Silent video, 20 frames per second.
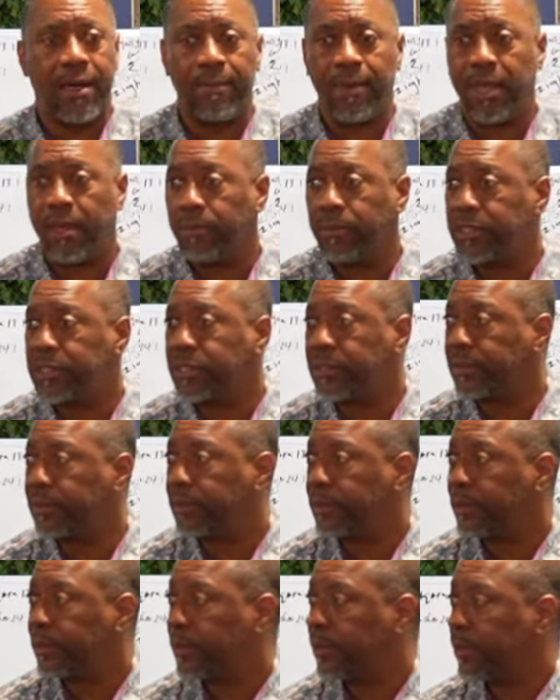in with you?
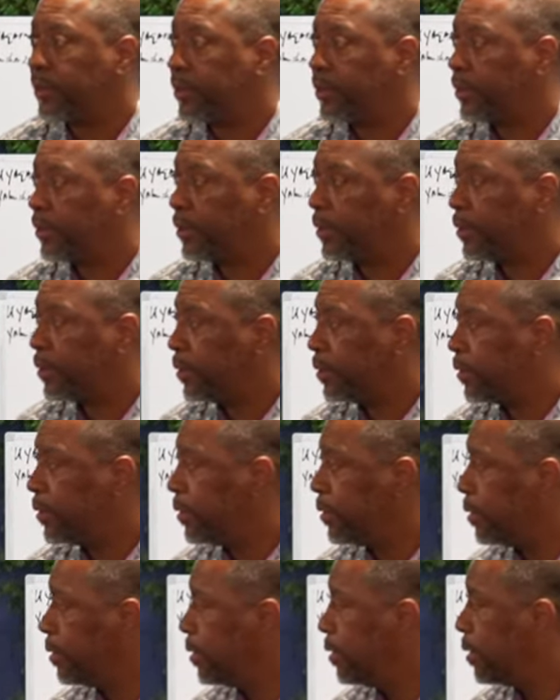
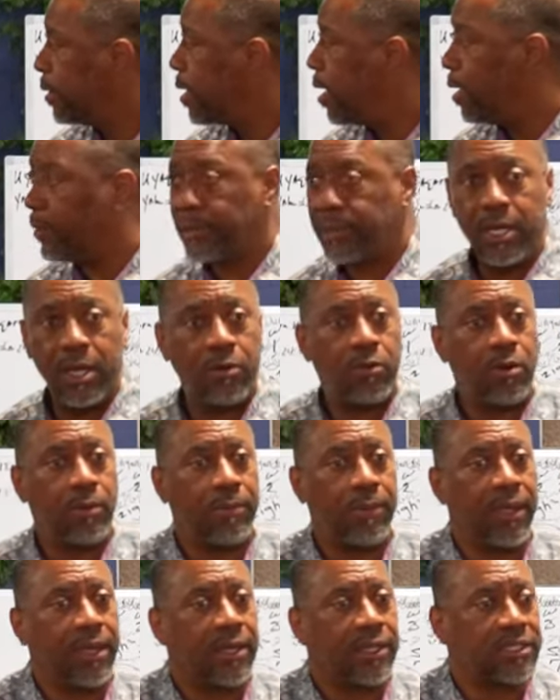Because there would
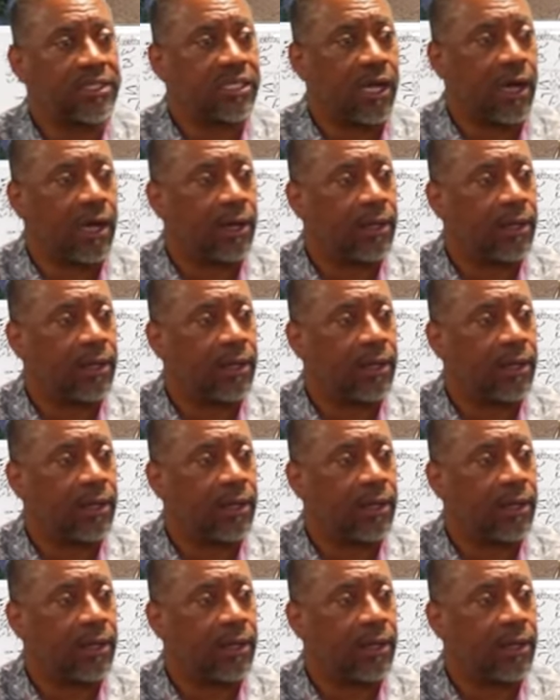be talk.